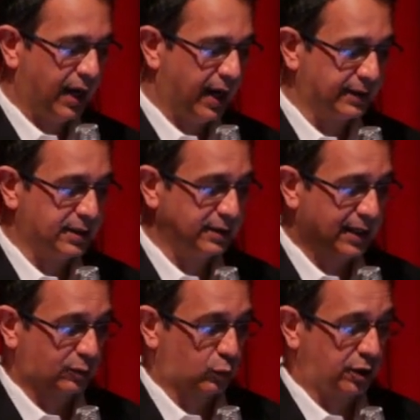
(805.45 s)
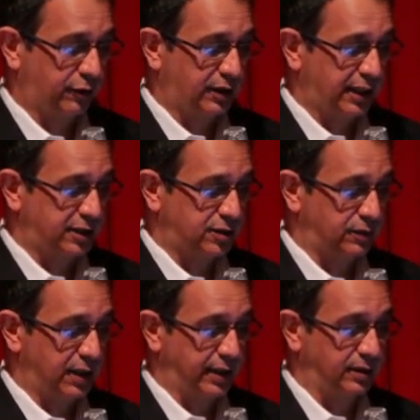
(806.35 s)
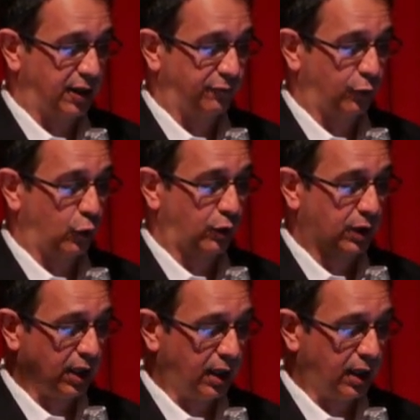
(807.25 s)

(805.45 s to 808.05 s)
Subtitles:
And that will lead to then, therefore,